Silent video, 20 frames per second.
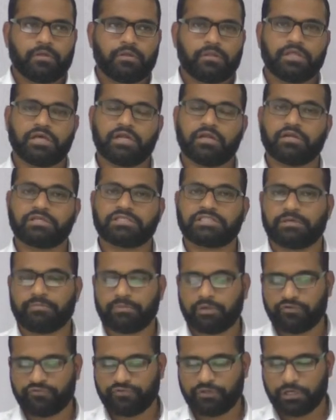there are
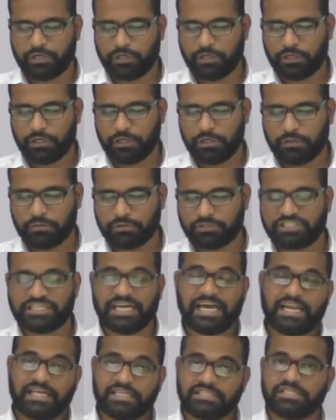some of the
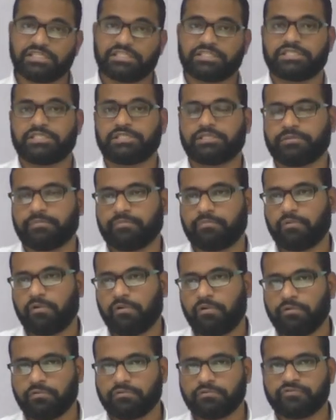challenges
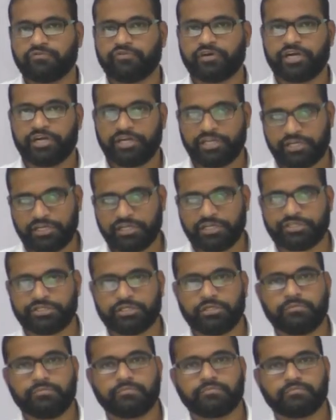for Indian
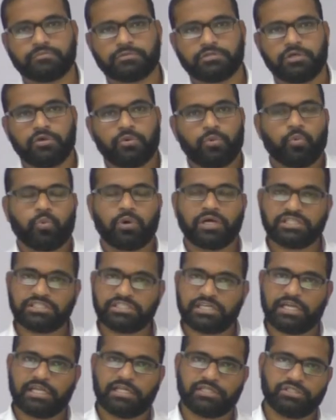nation. One
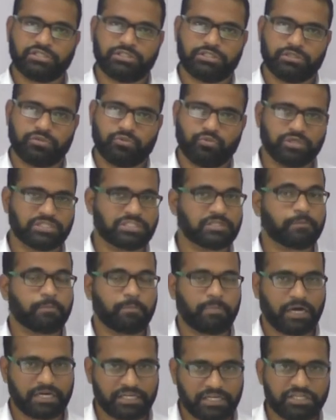challenge
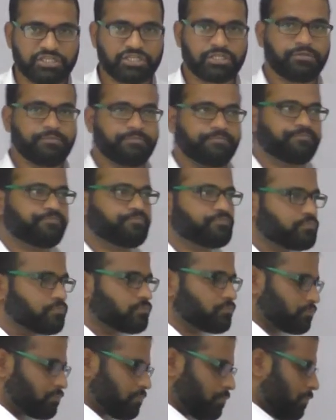was
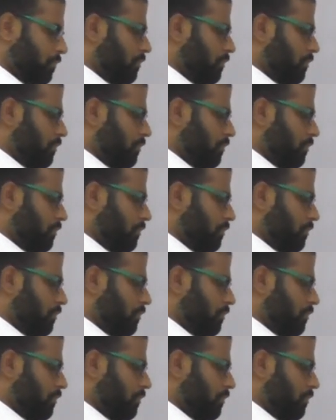partition.